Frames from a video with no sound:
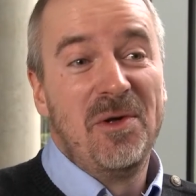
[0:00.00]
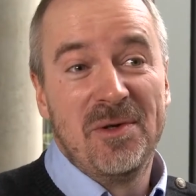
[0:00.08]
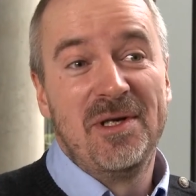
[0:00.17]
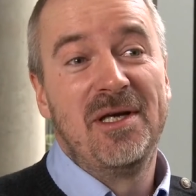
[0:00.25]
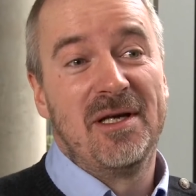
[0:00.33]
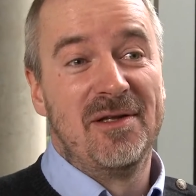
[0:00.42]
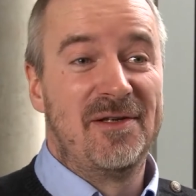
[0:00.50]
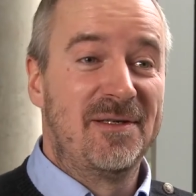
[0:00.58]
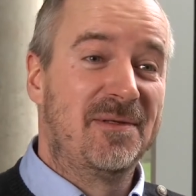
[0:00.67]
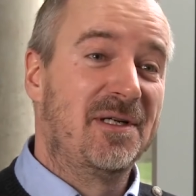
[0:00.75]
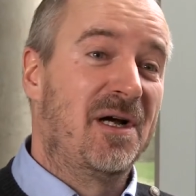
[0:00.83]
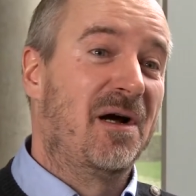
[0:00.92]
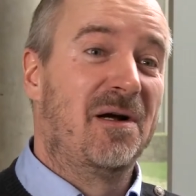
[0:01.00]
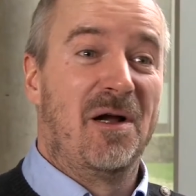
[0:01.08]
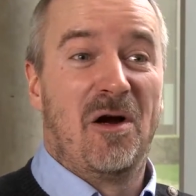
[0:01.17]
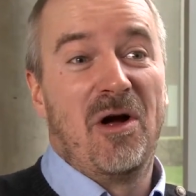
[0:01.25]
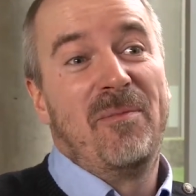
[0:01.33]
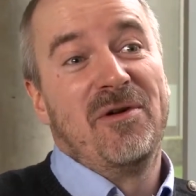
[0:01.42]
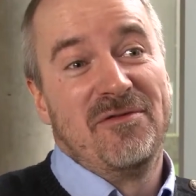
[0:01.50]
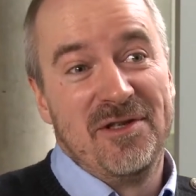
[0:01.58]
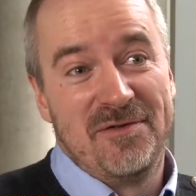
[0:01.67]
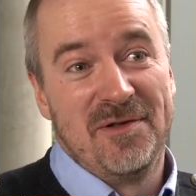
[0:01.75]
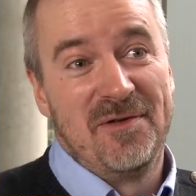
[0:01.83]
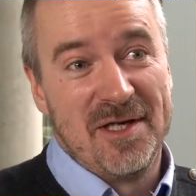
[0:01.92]
unique in Tilburg are a couple of
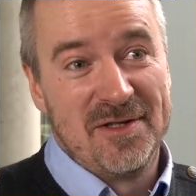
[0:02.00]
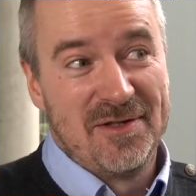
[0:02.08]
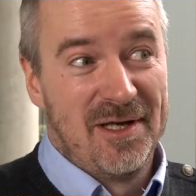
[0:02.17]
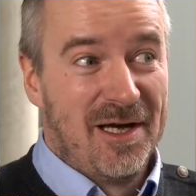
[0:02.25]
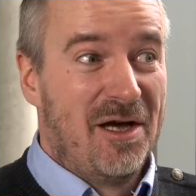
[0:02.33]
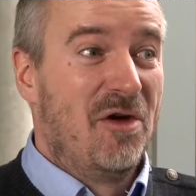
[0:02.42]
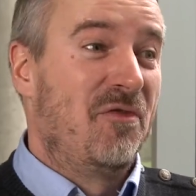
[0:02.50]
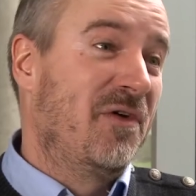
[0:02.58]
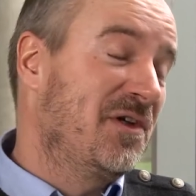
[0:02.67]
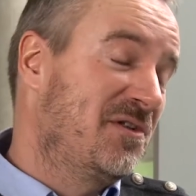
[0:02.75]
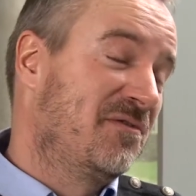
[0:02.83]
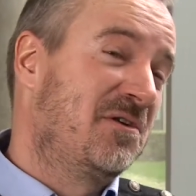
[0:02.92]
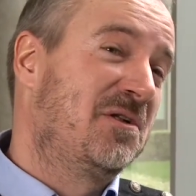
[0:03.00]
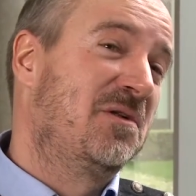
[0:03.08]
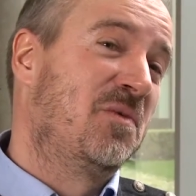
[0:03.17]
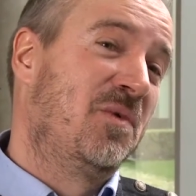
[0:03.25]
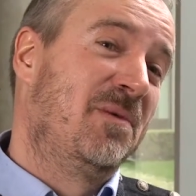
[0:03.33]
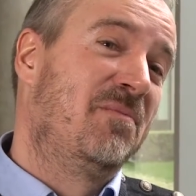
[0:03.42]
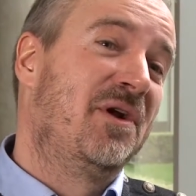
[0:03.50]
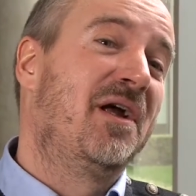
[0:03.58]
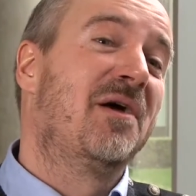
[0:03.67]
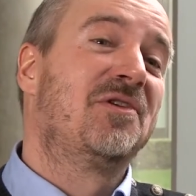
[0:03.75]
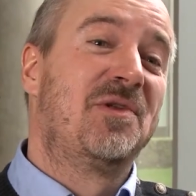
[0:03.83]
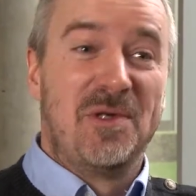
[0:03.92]
different things. First of all, we bring
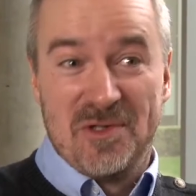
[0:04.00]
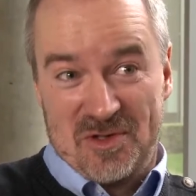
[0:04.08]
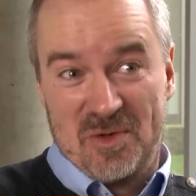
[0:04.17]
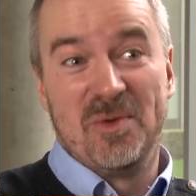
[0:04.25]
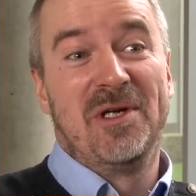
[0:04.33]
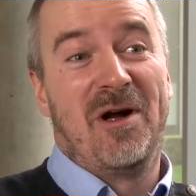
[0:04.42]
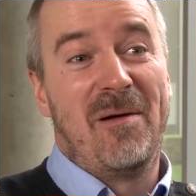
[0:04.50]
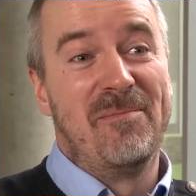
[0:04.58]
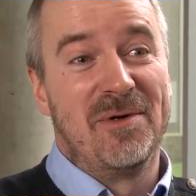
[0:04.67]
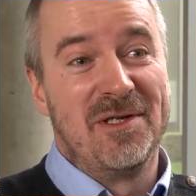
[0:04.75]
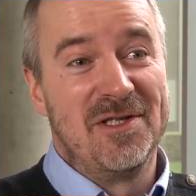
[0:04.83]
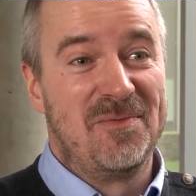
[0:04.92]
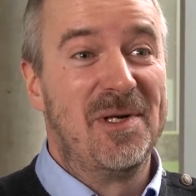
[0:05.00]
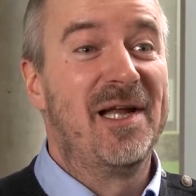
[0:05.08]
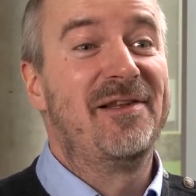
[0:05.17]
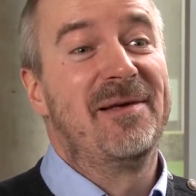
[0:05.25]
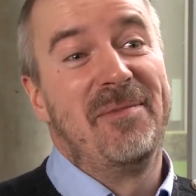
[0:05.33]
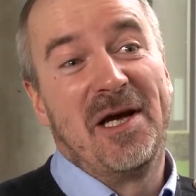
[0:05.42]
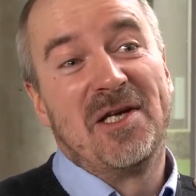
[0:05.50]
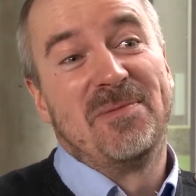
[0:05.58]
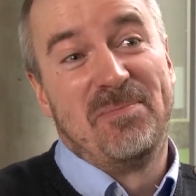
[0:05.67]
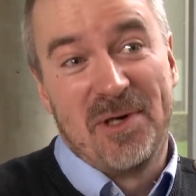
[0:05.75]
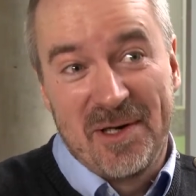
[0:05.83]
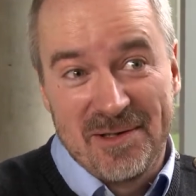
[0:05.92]
our students to the companies. We let them
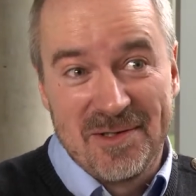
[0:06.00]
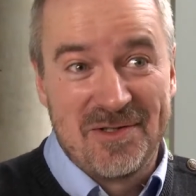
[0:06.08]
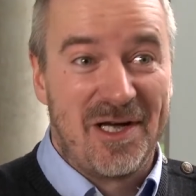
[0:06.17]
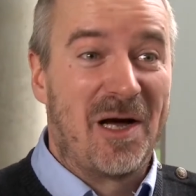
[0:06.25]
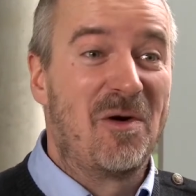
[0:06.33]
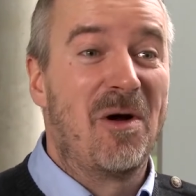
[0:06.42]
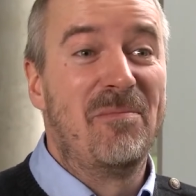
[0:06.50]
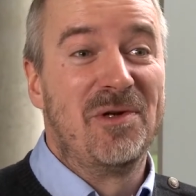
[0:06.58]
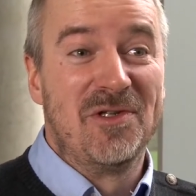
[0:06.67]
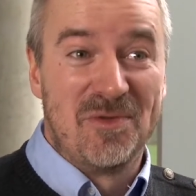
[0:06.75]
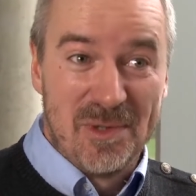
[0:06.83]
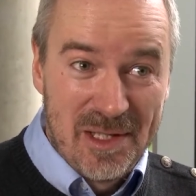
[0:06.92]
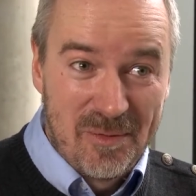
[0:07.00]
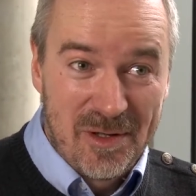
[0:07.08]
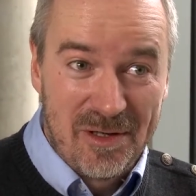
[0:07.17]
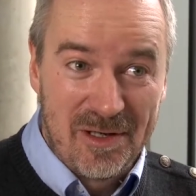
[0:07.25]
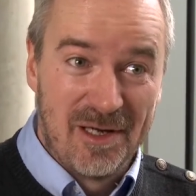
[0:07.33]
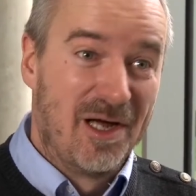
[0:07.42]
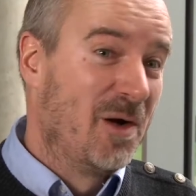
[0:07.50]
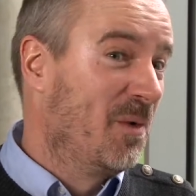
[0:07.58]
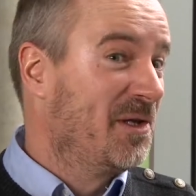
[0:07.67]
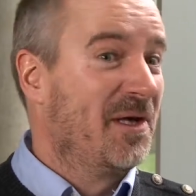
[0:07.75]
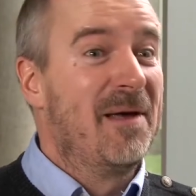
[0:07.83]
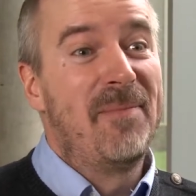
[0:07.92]
experience how companies really work,
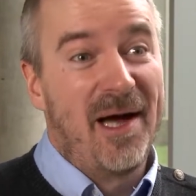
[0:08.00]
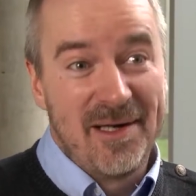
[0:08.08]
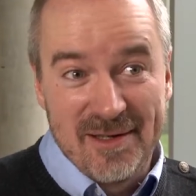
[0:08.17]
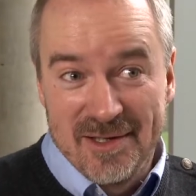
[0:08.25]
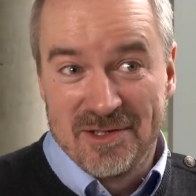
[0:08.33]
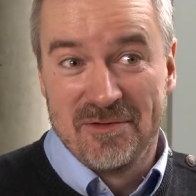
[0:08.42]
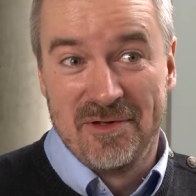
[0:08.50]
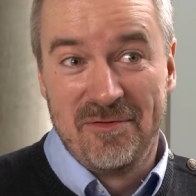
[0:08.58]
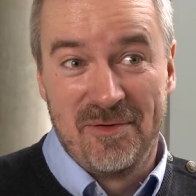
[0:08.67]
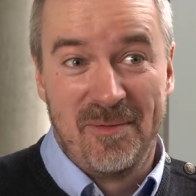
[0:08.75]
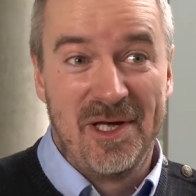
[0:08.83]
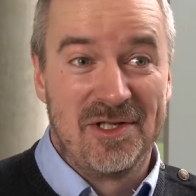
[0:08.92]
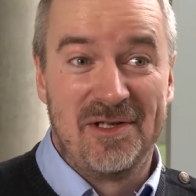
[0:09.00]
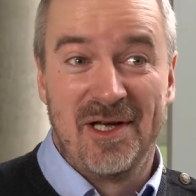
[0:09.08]
what the impact is of information